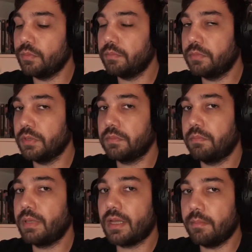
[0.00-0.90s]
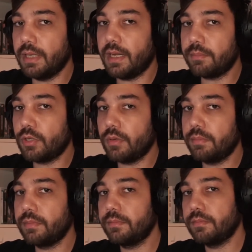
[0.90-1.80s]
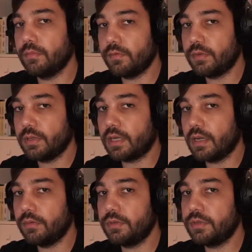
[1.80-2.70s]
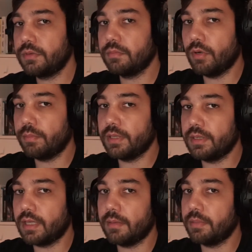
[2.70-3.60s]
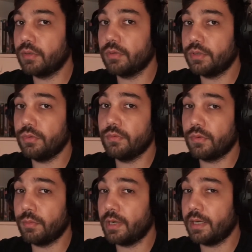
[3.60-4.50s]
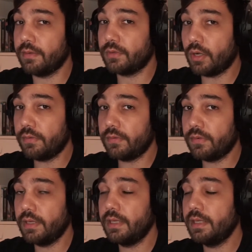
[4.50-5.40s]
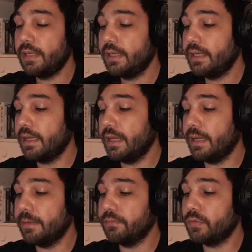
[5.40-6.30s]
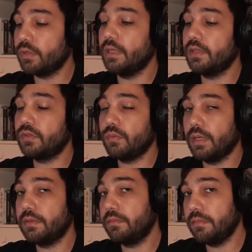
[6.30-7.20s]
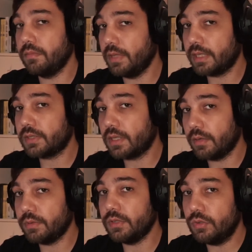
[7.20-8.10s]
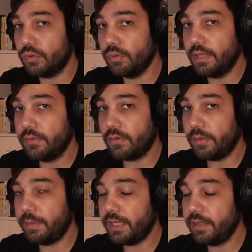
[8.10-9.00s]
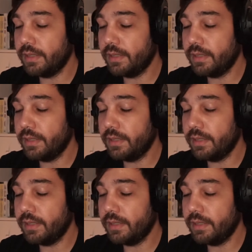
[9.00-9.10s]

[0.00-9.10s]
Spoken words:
just pick up my laptop, move to the couch, open it up, and continue from where I left off. So that's what Nextcloud is doing for me.